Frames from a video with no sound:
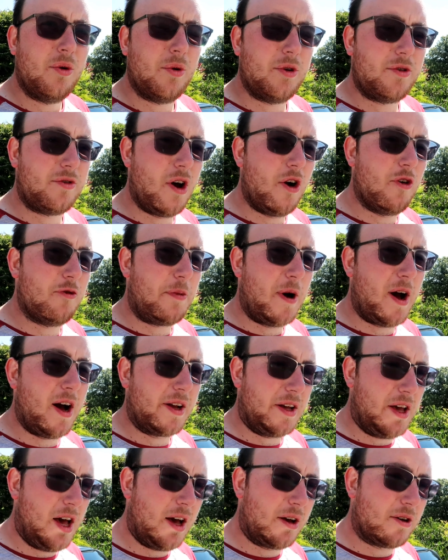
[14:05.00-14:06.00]
We drove
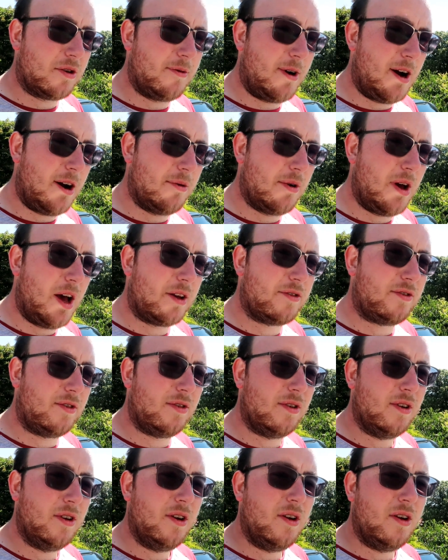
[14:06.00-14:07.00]
back, guy come out, we
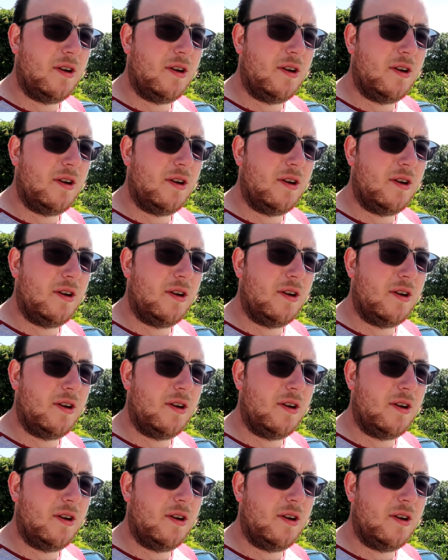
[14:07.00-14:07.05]
asked